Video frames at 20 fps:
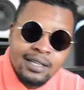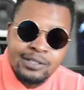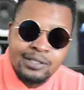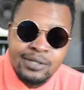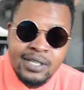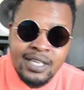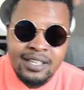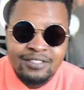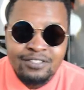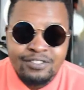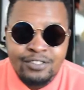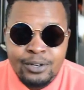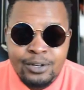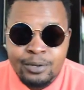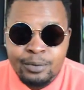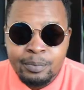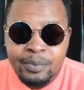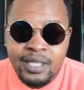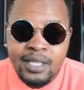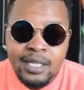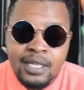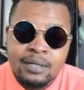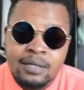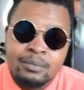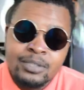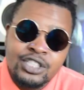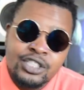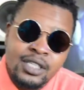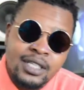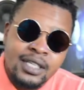You can follow me at
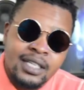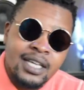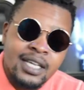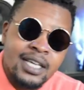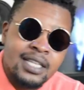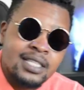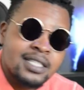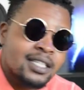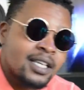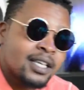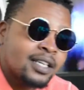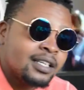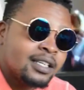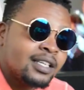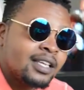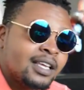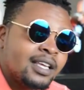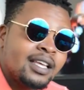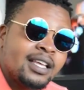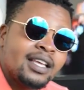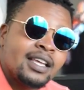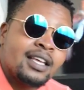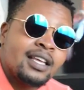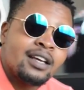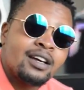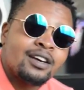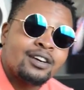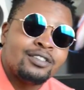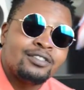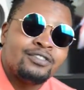Mochene SA
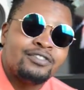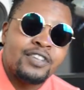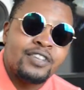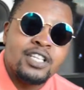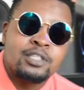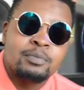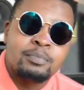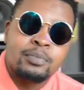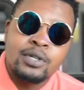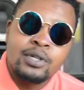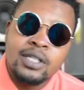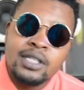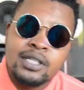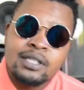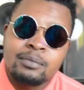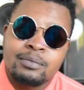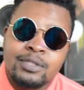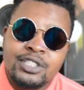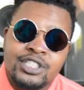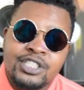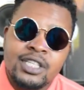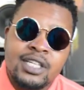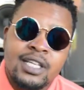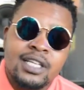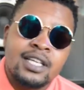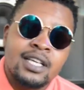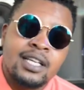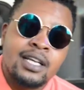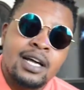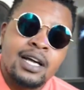on Facebook,
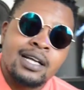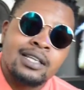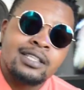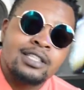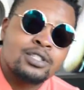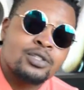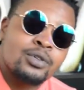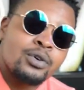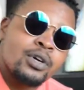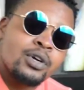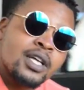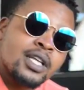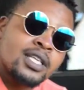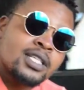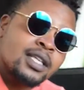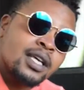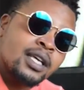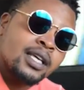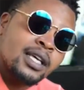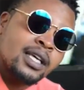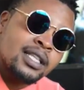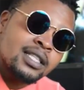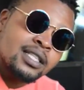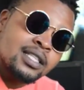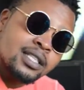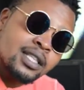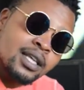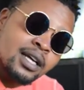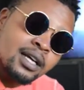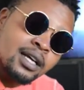Mochene_SA
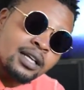Insta.